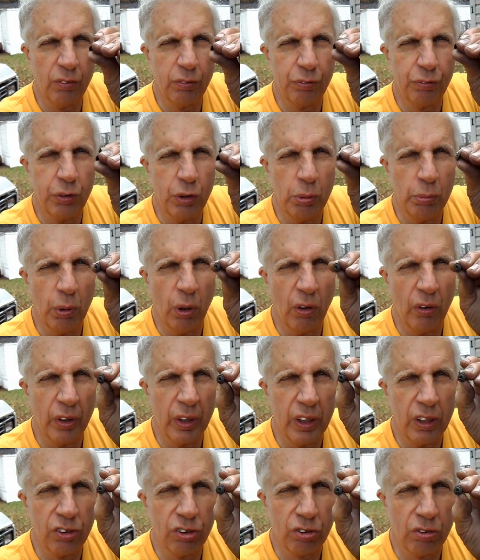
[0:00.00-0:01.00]
few more of
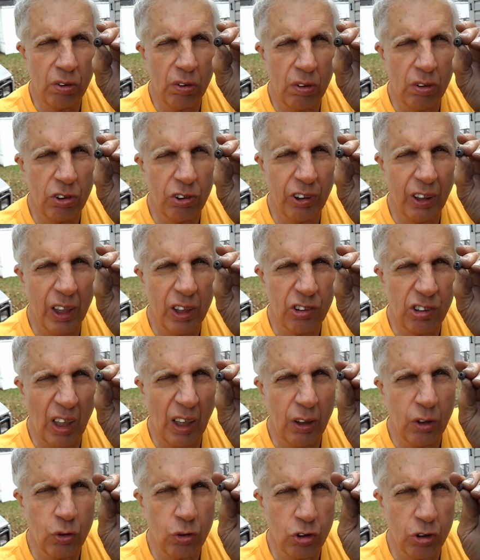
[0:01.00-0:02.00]
these screws in case
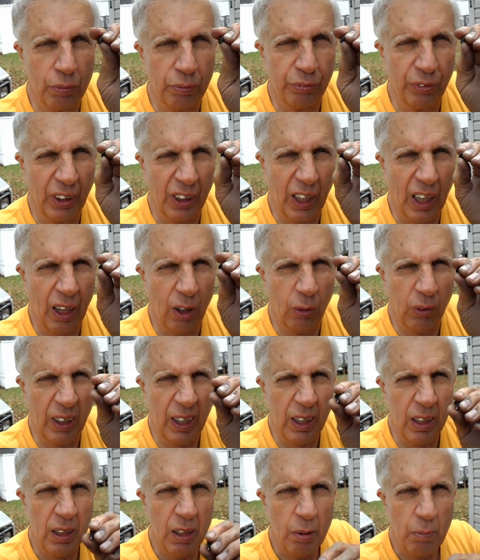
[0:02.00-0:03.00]
I lose them for the
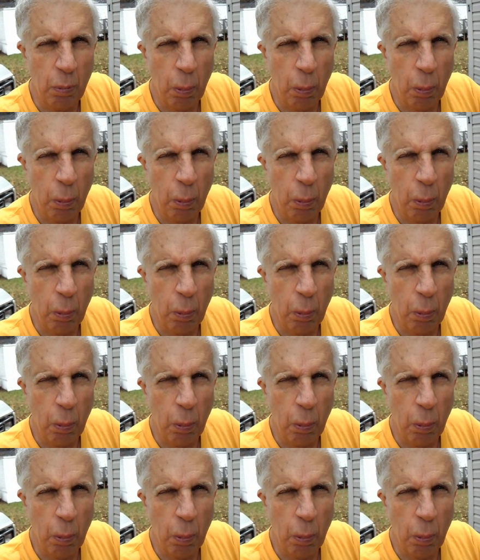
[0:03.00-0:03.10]
cowling.